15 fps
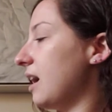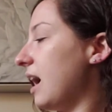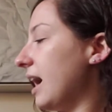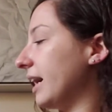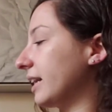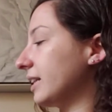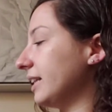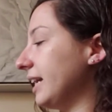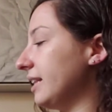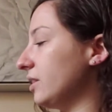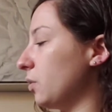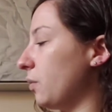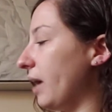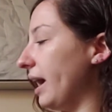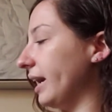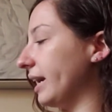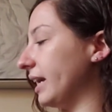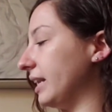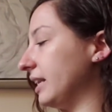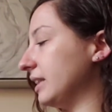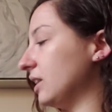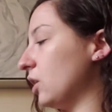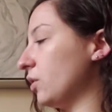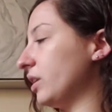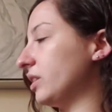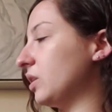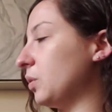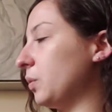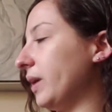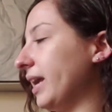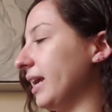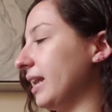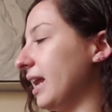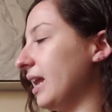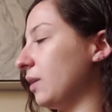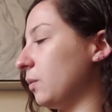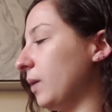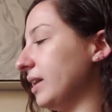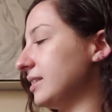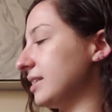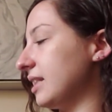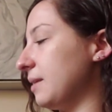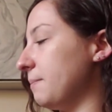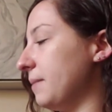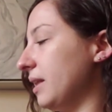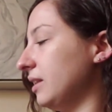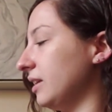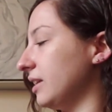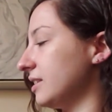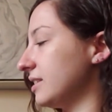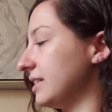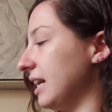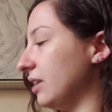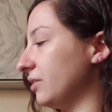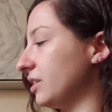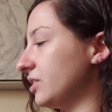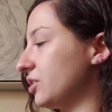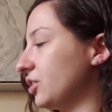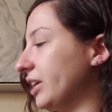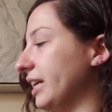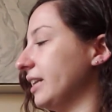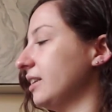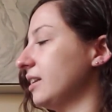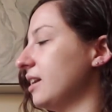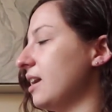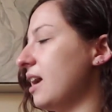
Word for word: I cleaned the wagon and loaded the wheat and went to the miller's down the street.